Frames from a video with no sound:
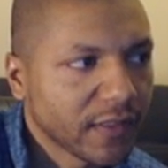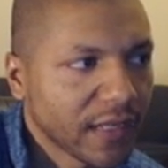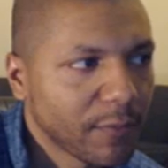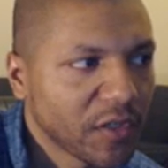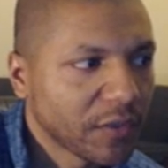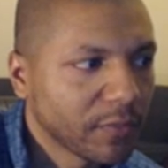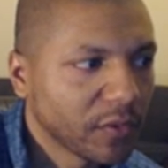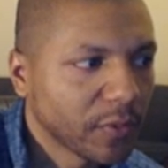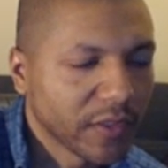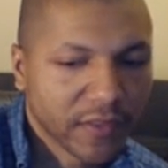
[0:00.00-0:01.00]
Animation
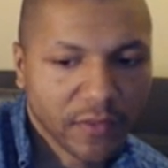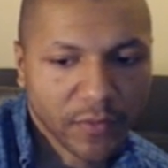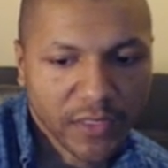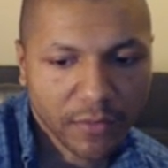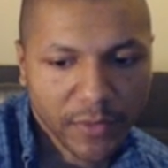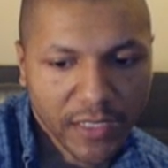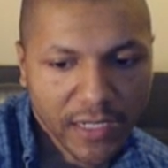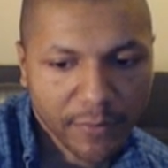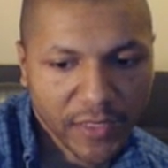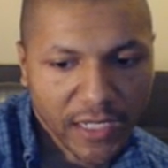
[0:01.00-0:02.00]
blueprints don't need to be
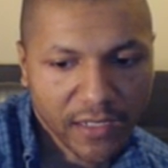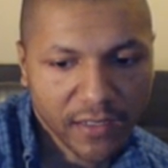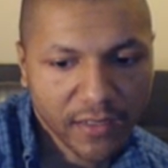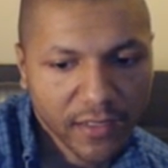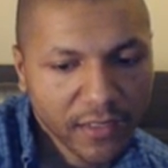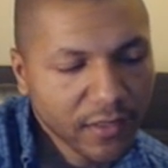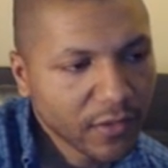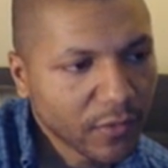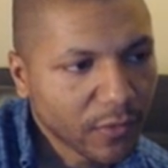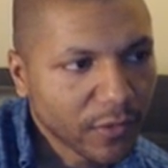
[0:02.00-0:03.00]
complicated,
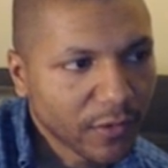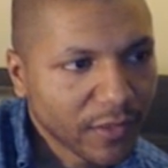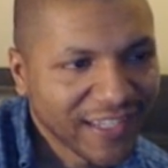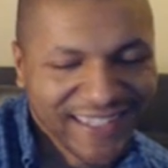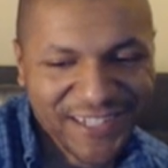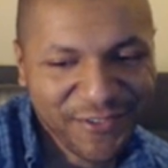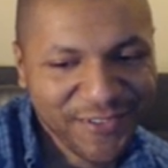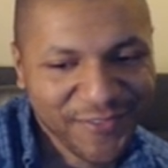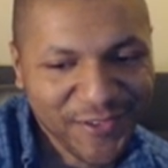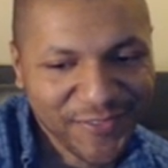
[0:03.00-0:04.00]
or
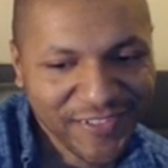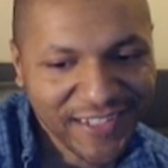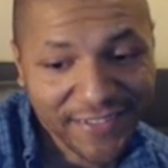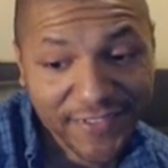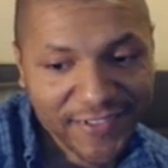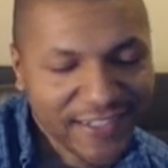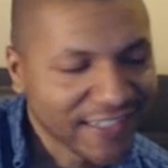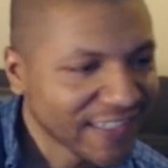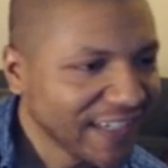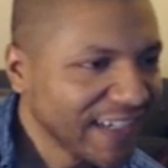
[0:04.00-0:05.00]
UE4 for life, correct?